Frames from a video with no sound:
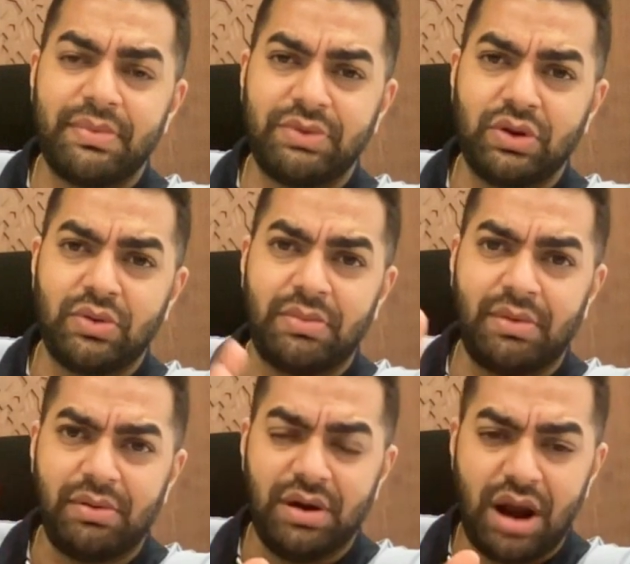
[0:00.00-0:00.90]
you know,
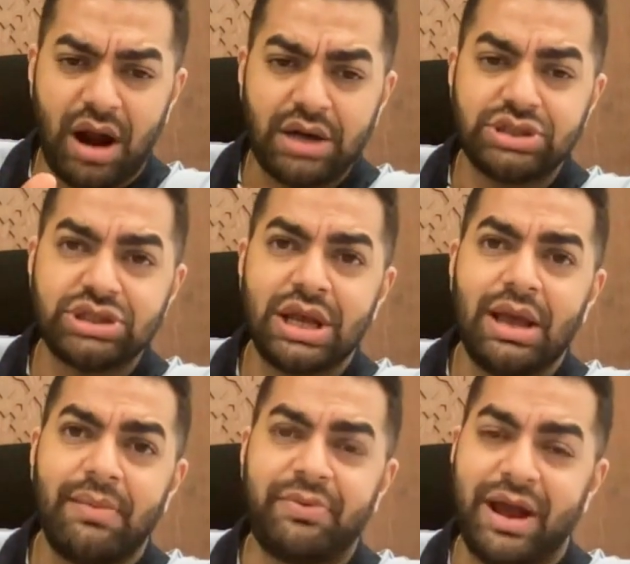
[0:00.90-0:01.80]
large
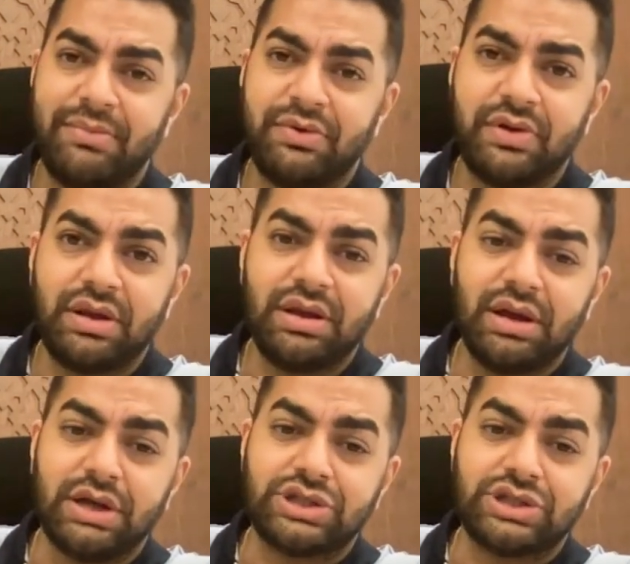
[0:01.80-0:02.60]
primary